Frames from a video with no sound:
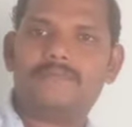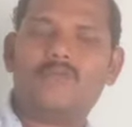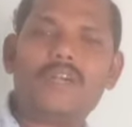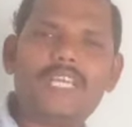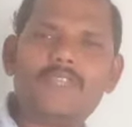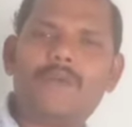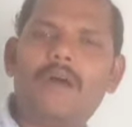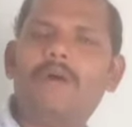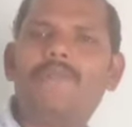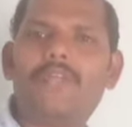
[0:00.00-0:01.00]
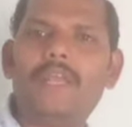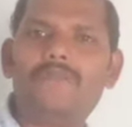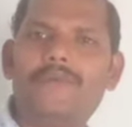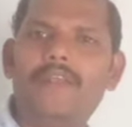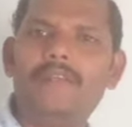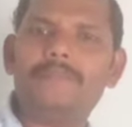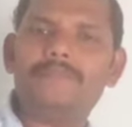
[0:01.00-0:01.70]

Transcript: What is form of rainfall?